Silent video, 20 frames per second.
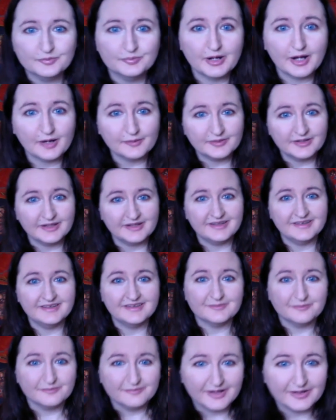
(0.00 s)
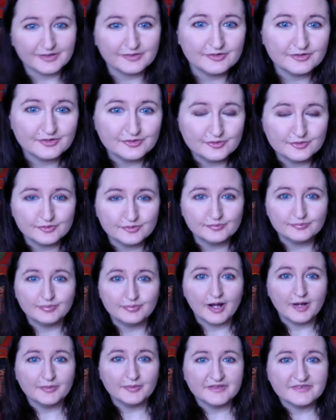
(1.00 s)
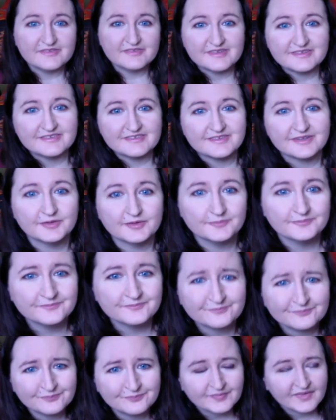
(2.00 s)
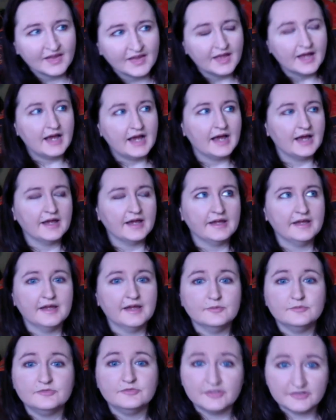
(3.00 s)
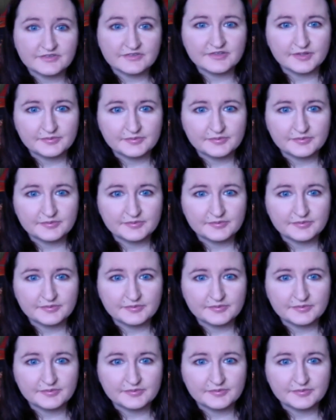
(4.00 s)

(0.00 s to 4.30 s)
bobbin system, I am just up